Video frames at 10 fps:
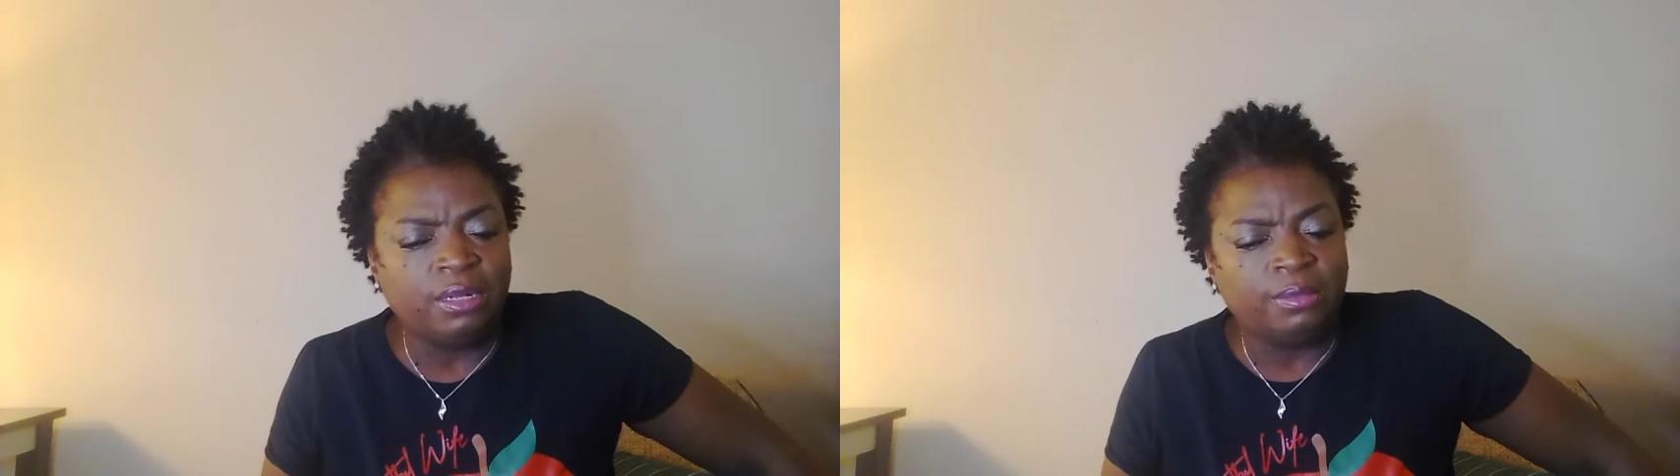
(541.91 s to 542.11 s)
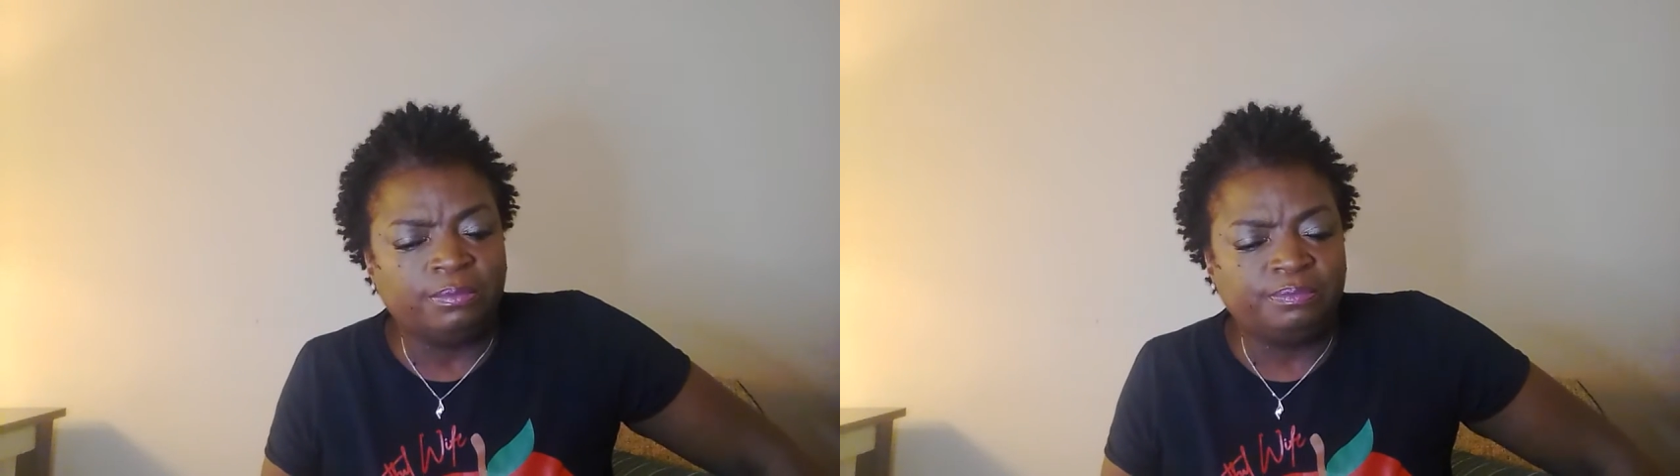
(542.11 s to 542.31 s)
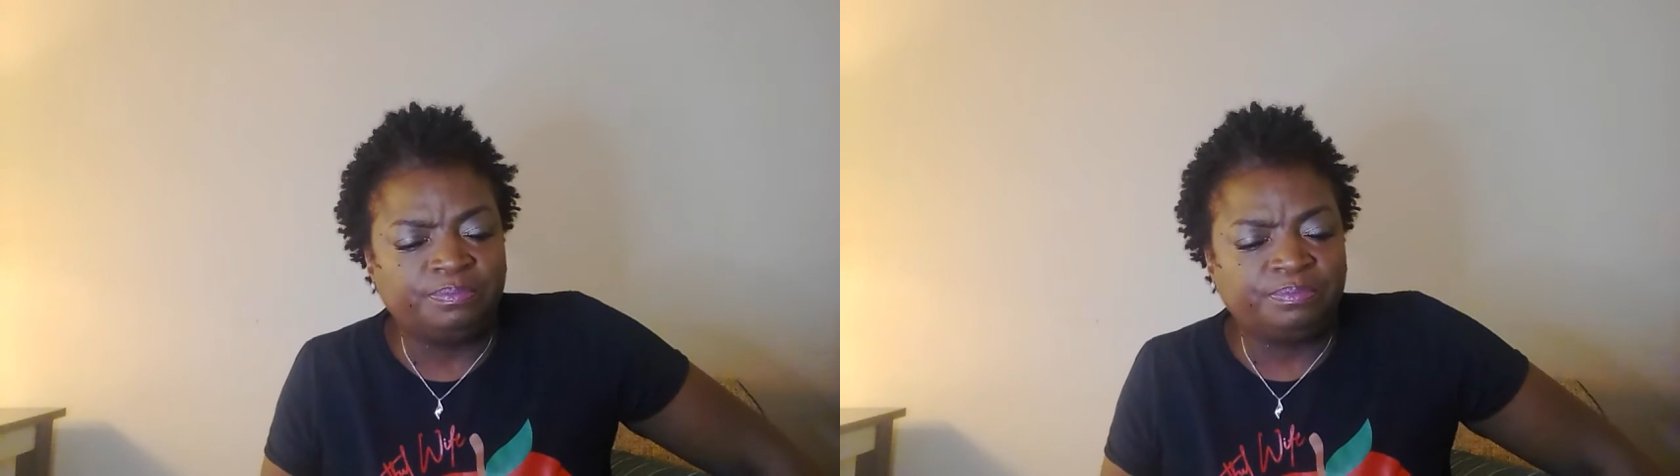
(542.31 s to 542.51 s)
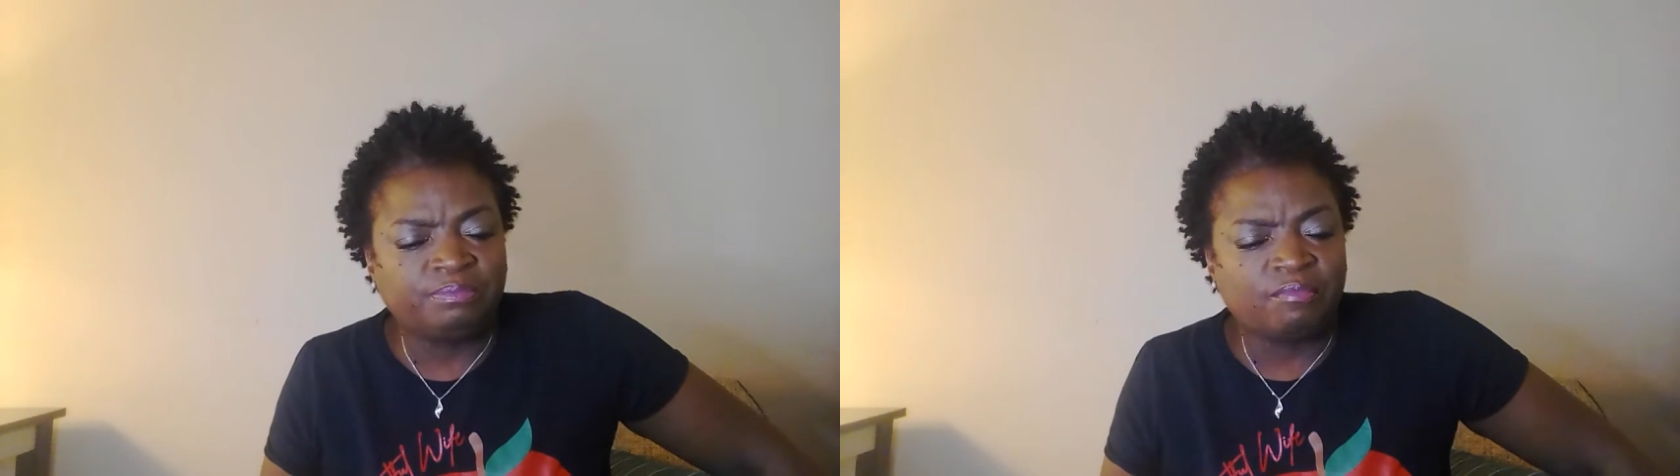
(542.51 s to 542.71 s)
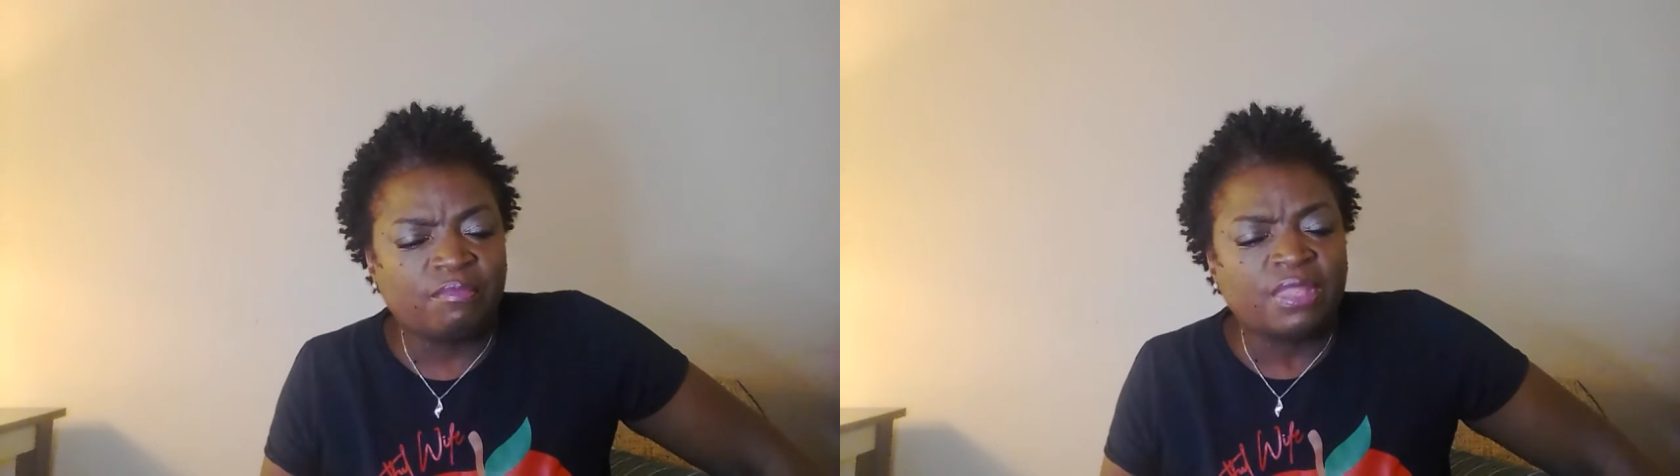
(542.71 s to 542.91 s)
up,
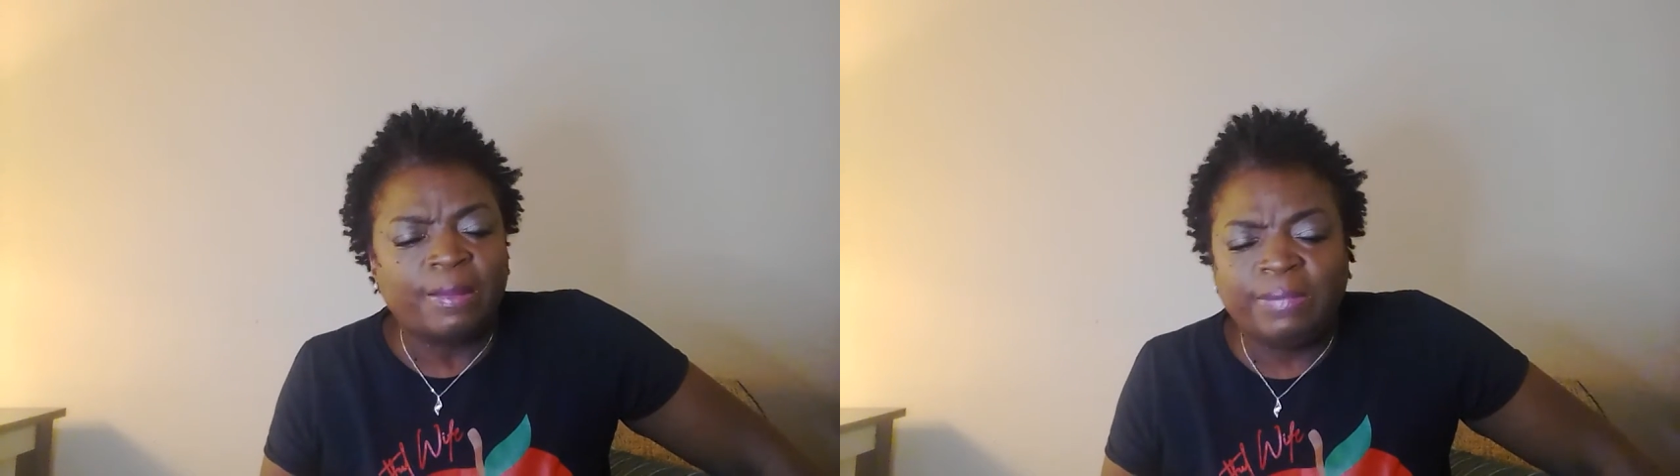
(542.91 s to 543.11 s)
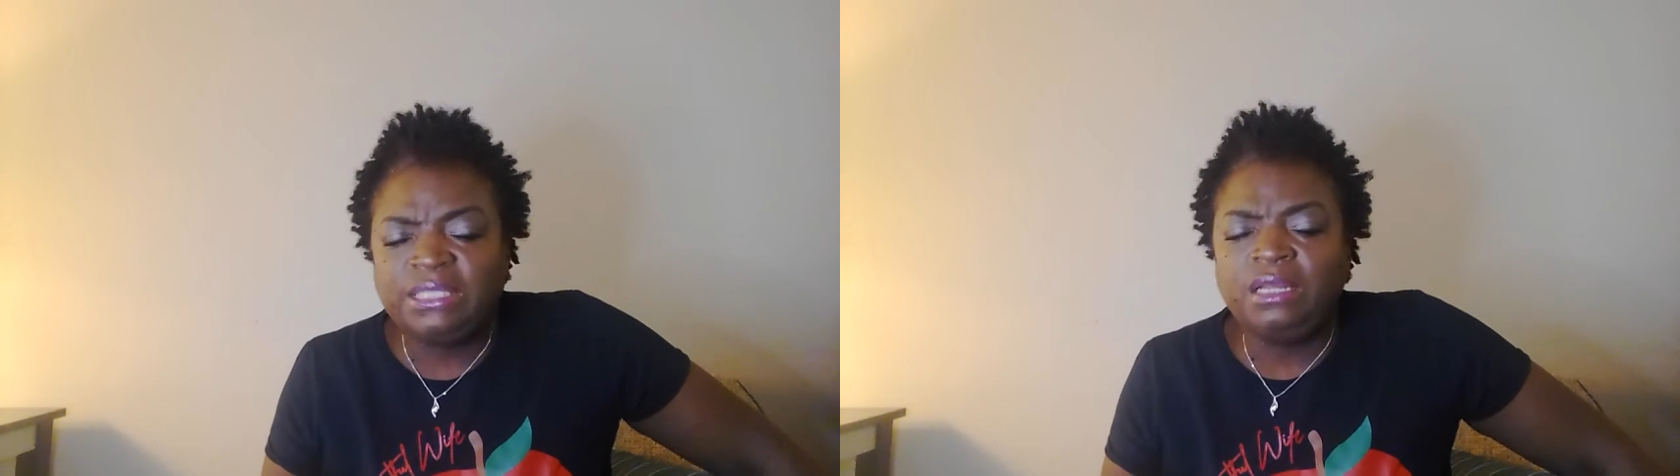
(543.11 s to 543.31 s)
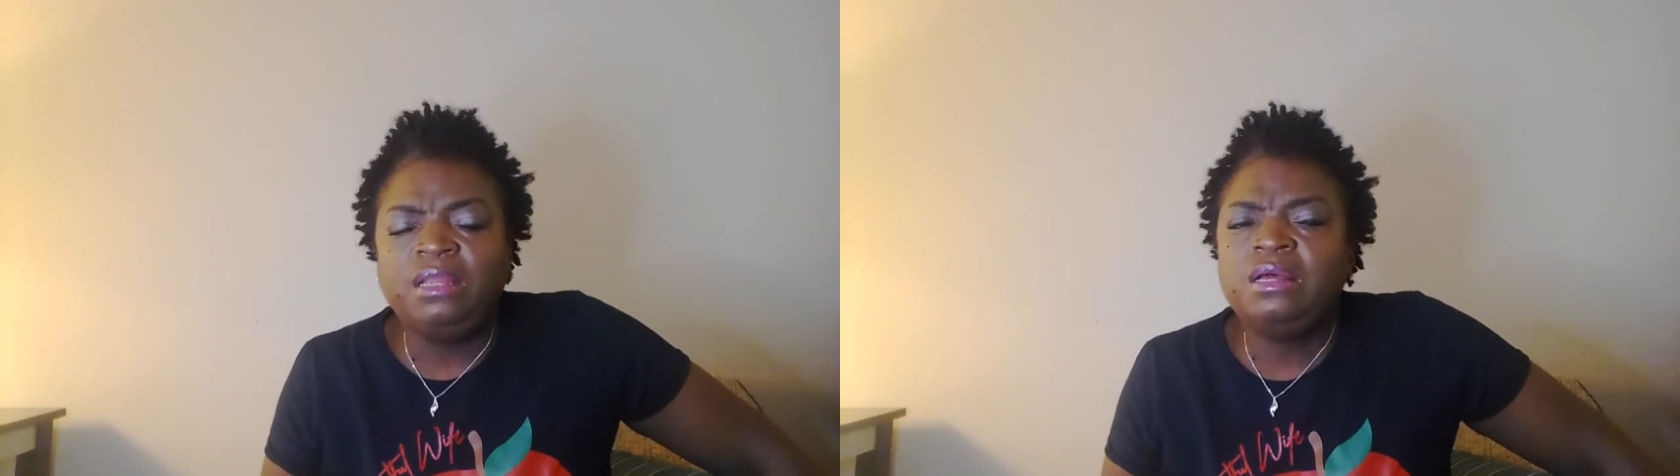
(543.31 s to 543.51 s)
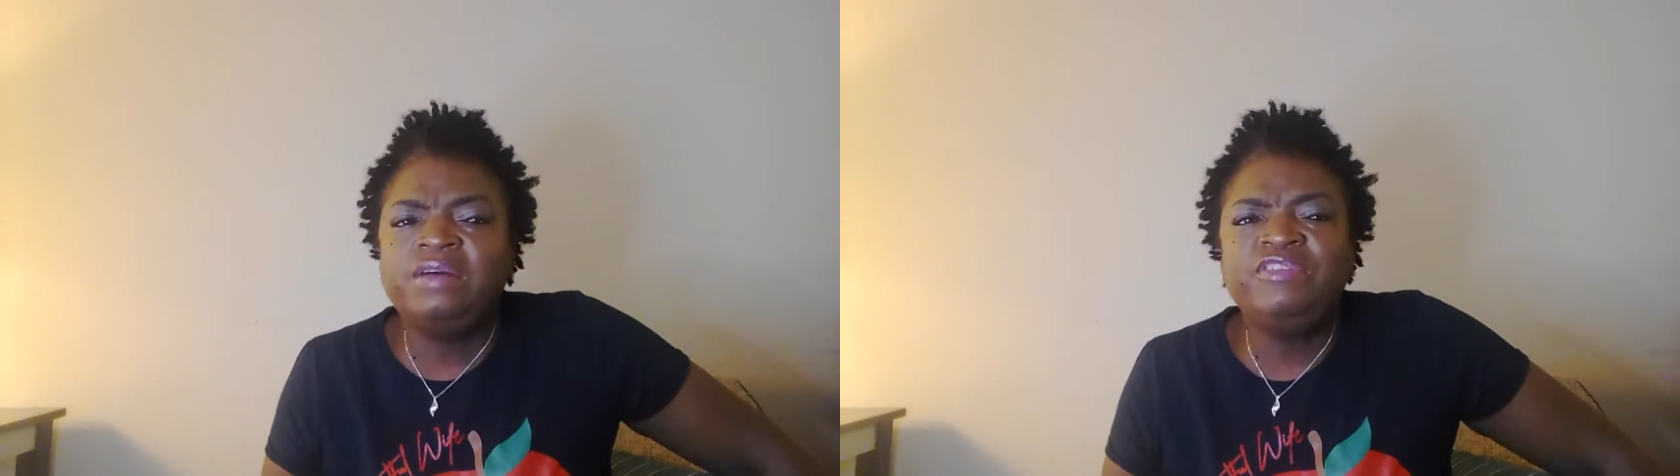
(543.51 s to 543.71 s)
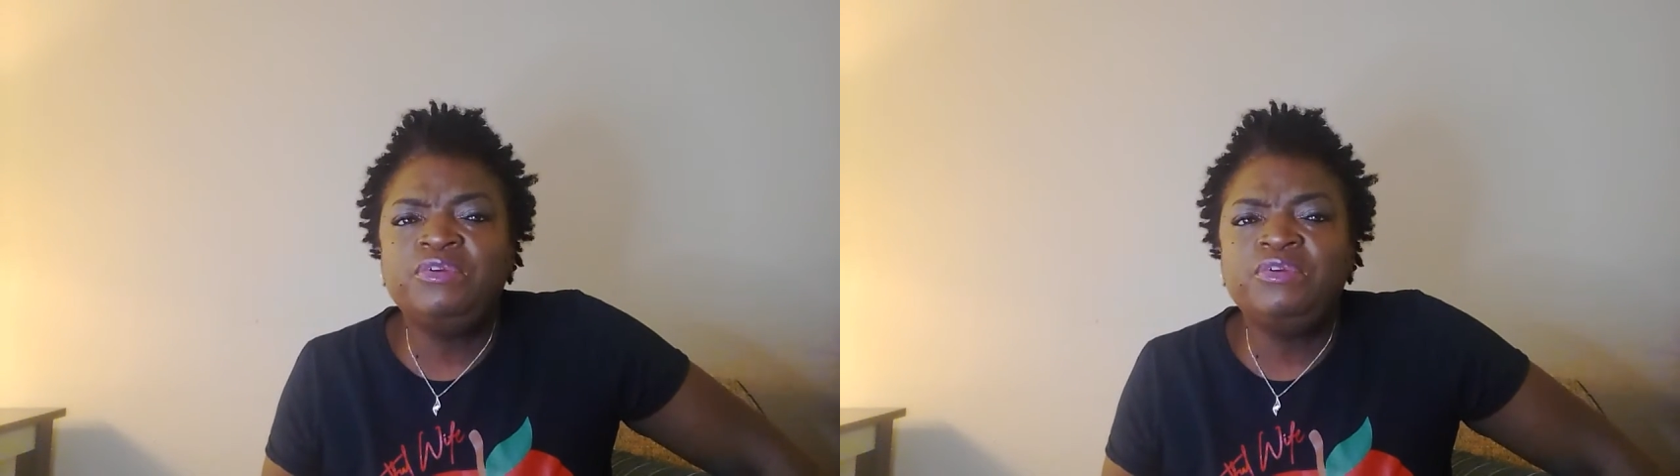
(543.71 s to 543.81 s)
but the love